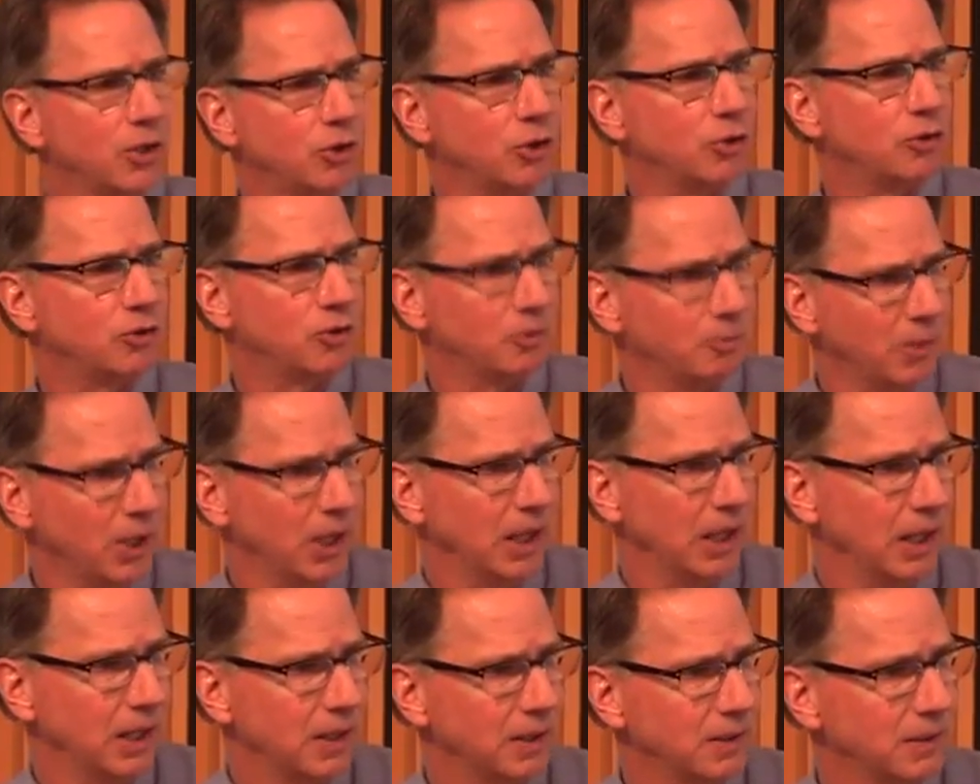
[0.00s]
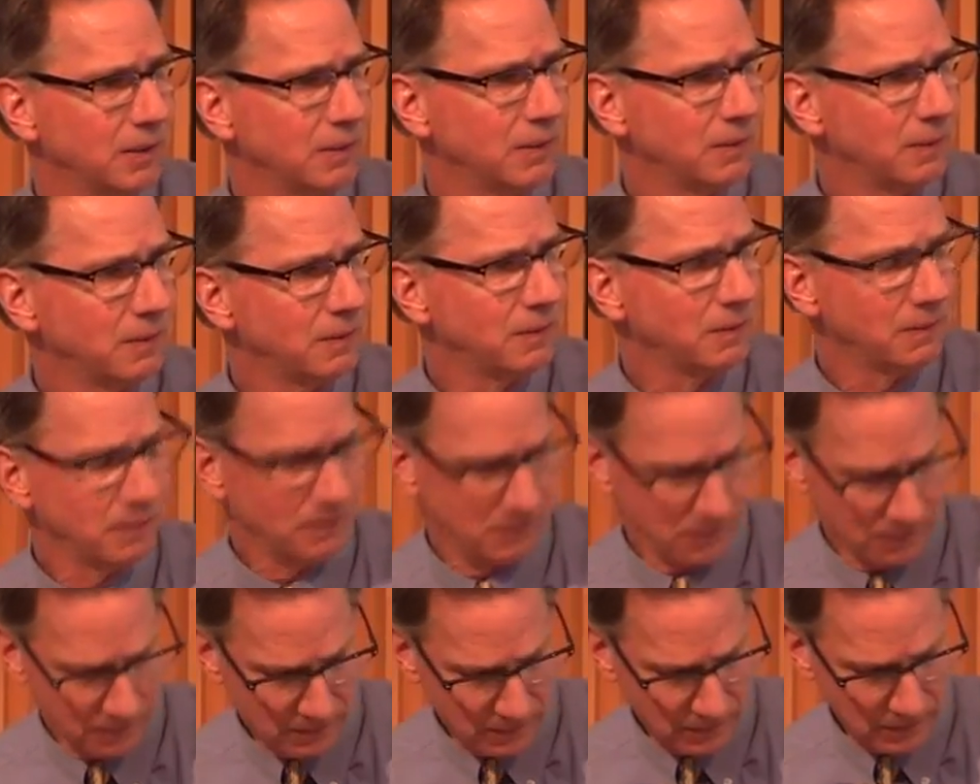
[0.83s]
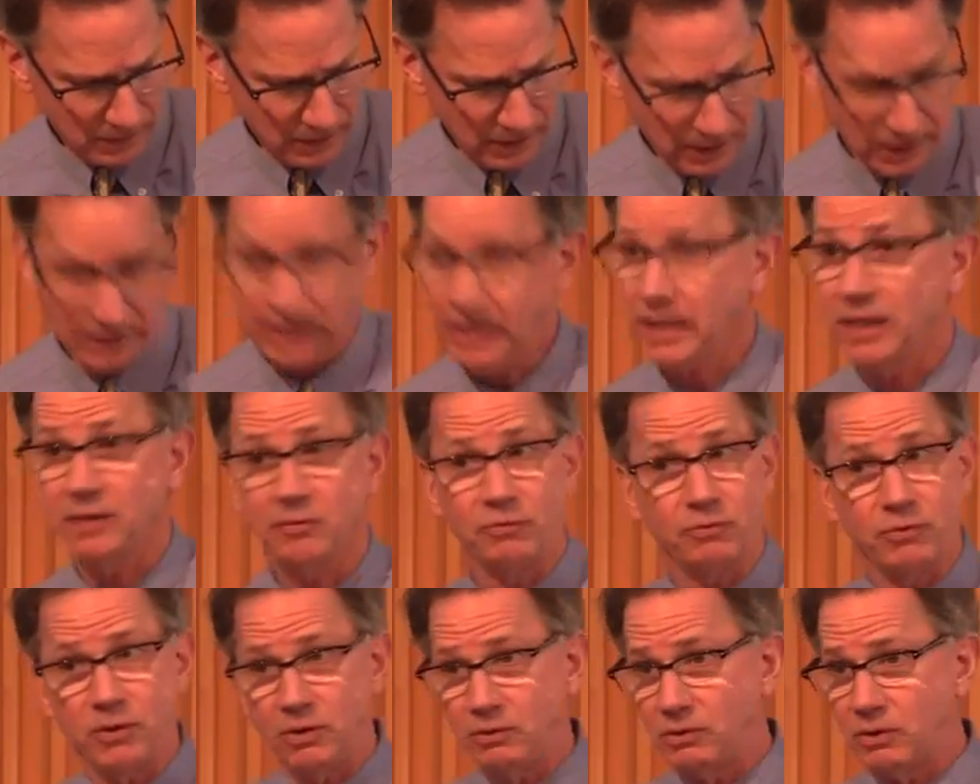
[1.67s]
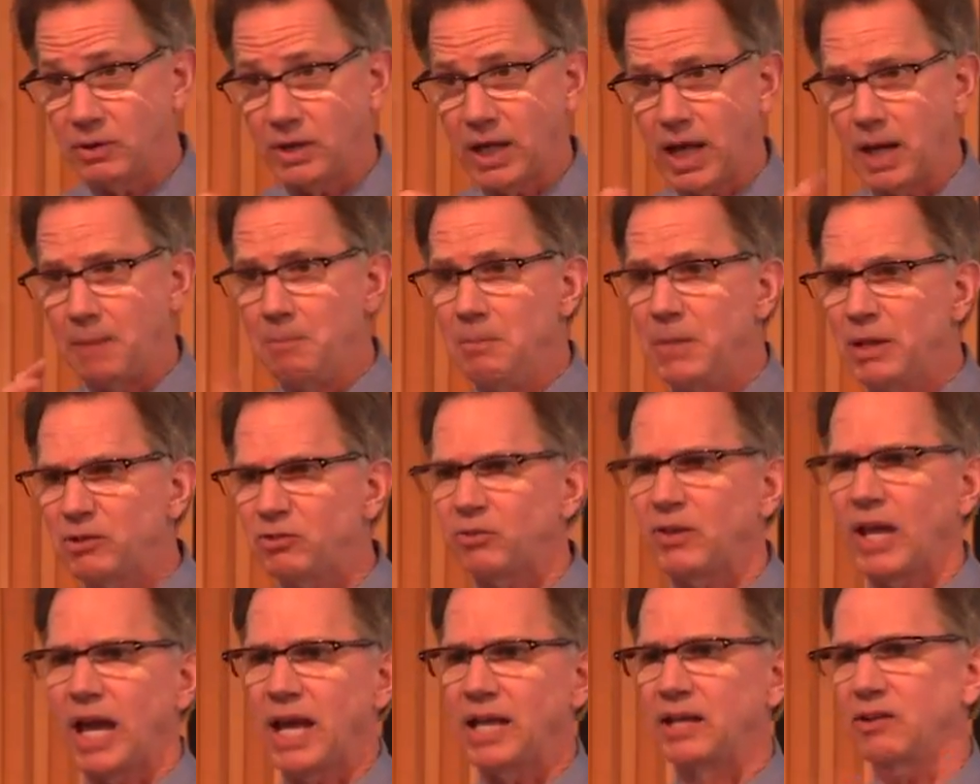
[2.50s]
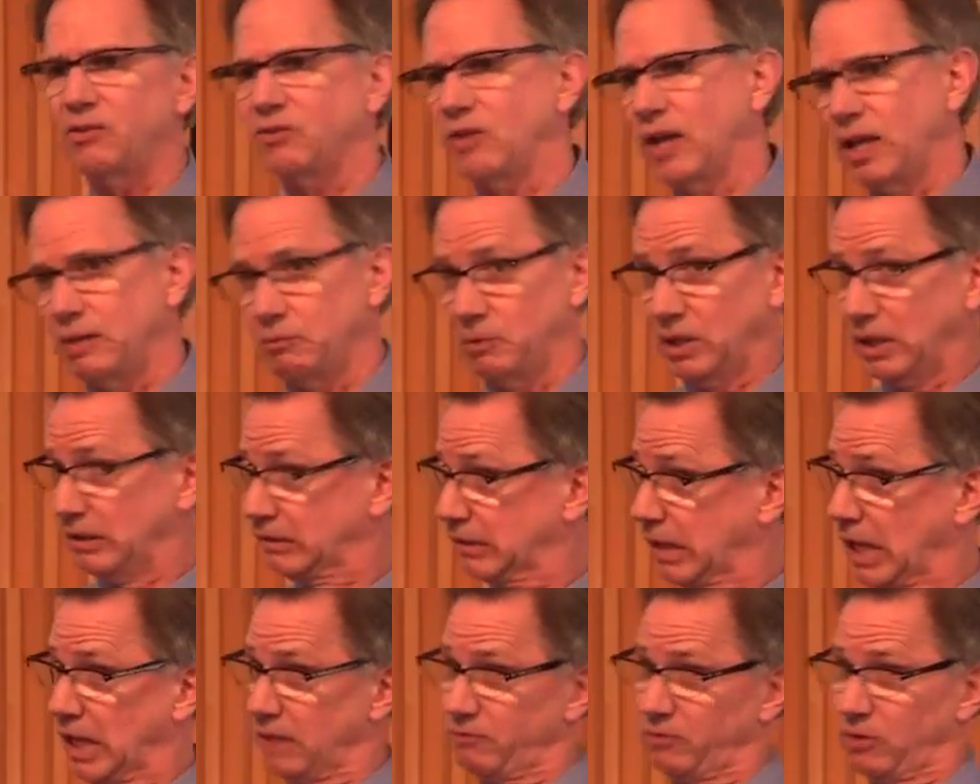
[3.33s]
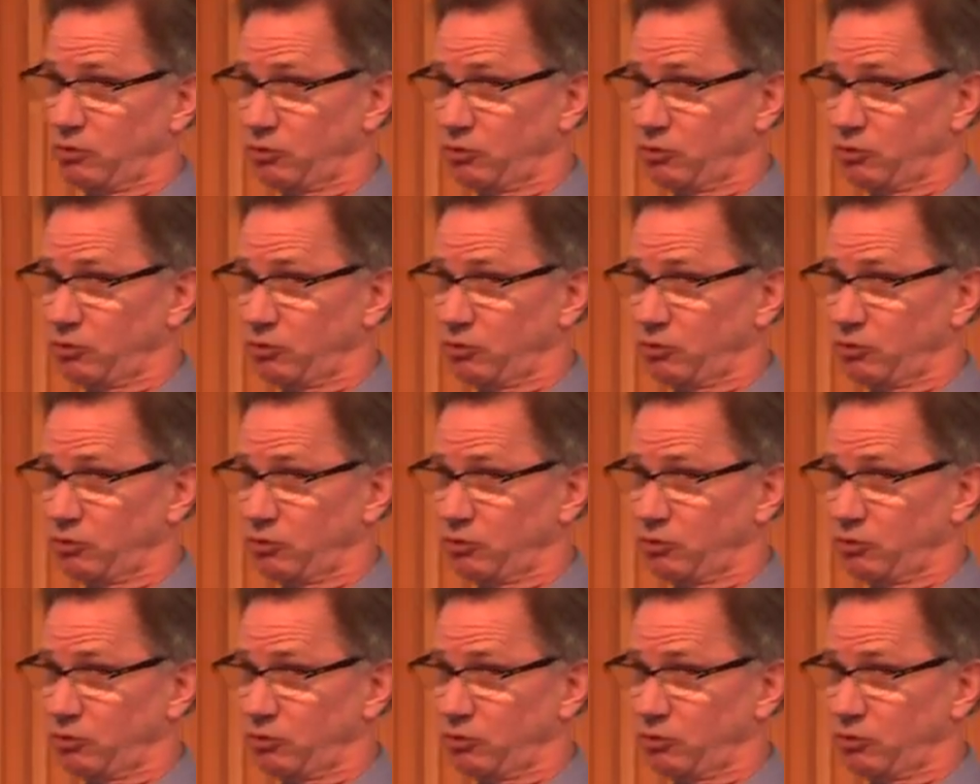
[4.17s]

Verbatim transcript: do to me? And then if you kind of miss that and decide, well, that's kind of the